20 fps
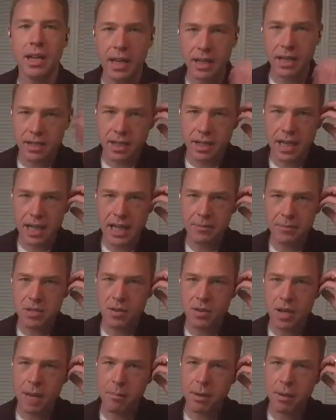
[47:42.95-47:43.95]
Um, so I
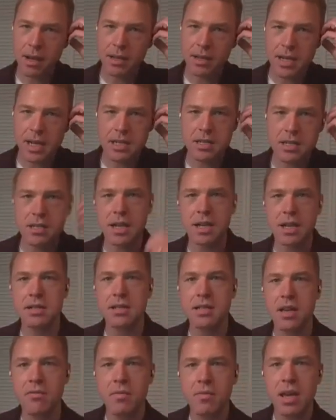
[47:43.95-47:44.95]
apologize. Uh, just
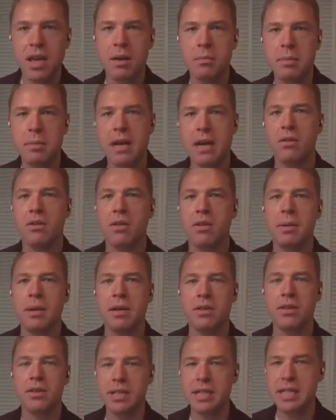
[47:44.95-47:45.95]
give me about about
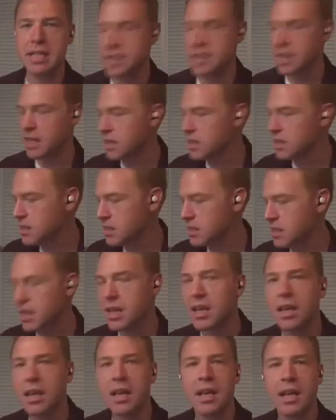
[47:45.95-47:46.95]
30 seconds
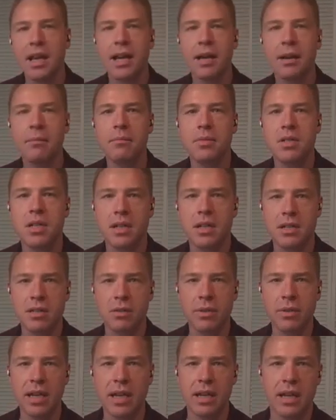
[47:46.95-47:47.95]
um, to to
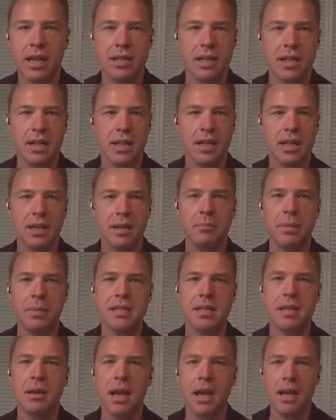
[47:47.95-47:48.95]
reconnect uh, because
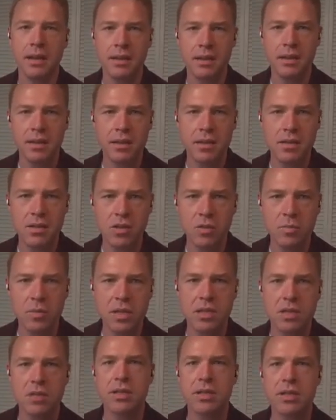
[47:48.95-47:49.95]
I, I Zoom
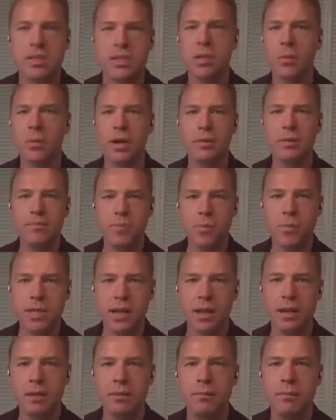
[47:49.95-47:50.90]
is doing something weird. One second.